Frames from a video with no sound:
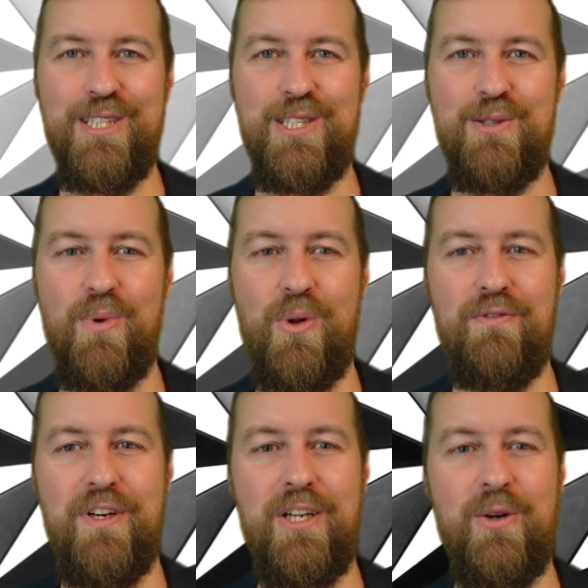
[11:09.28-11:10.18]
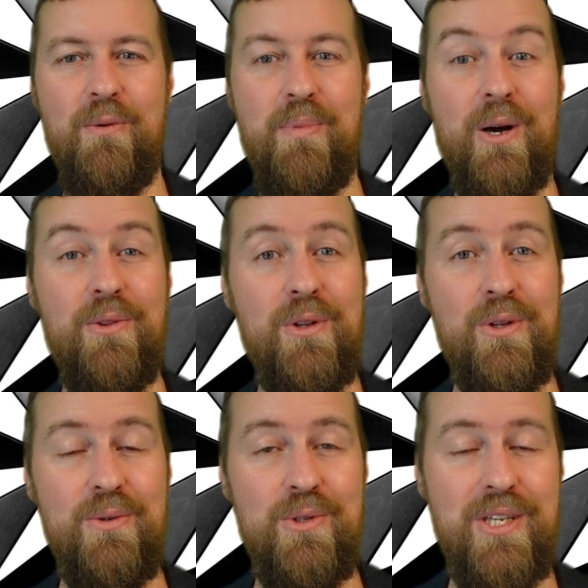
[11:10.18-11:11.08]
this small video about the
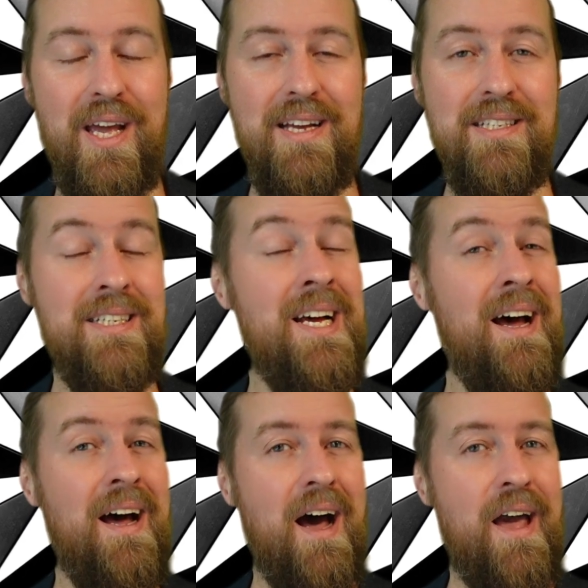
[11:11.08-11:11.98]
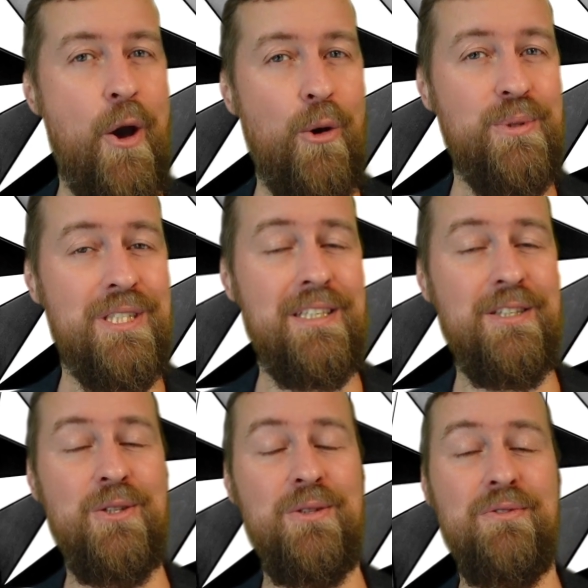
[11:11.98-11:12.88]
use cases. I hope it's
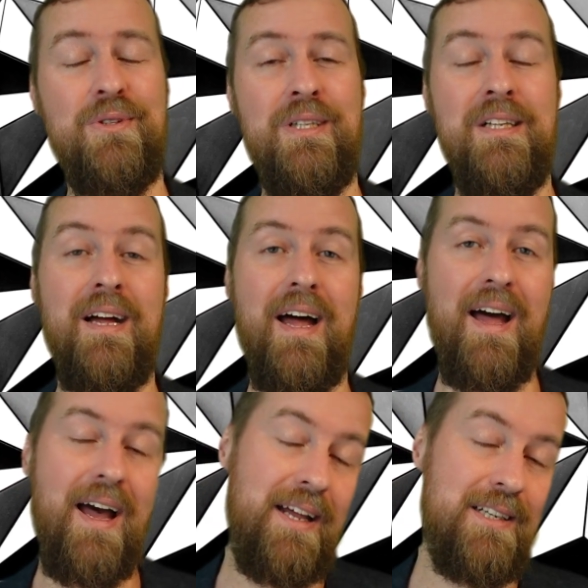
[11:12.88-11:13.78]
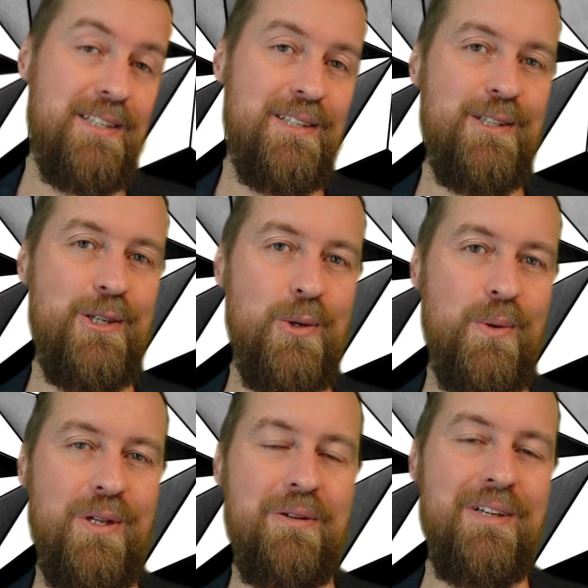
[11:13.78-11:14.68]
useful and you
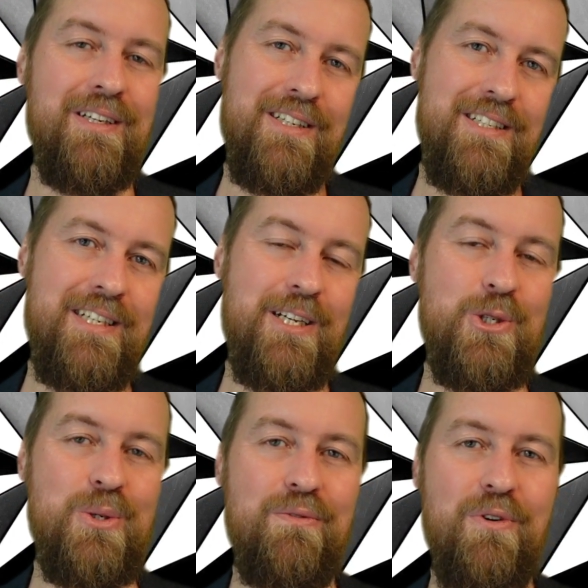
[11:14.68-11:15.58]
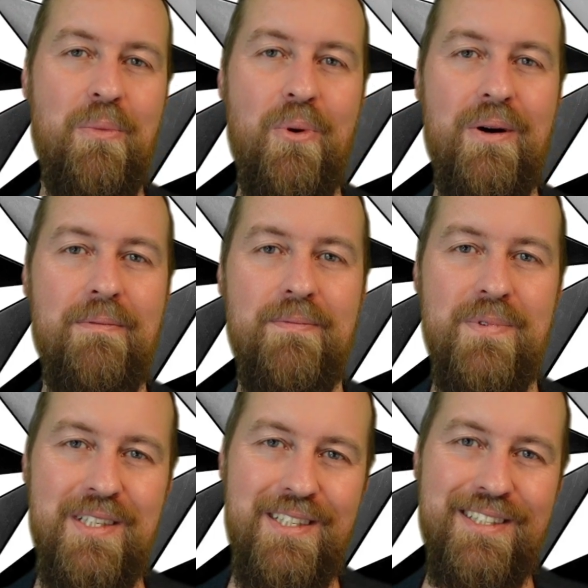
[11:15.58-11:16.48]
will stay tuned for more.
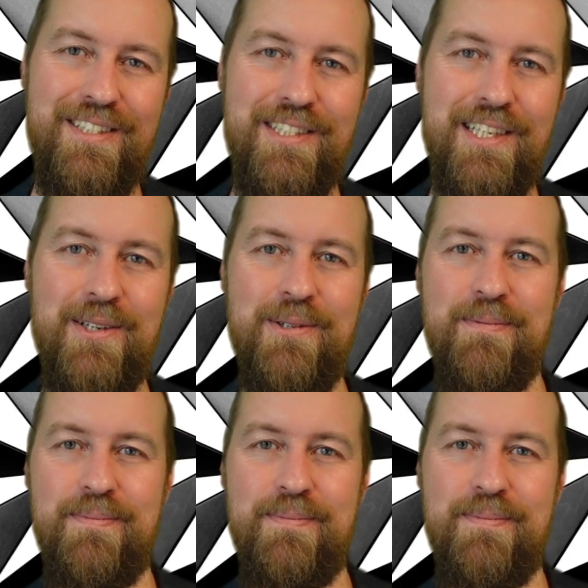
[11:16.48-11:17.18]
See you.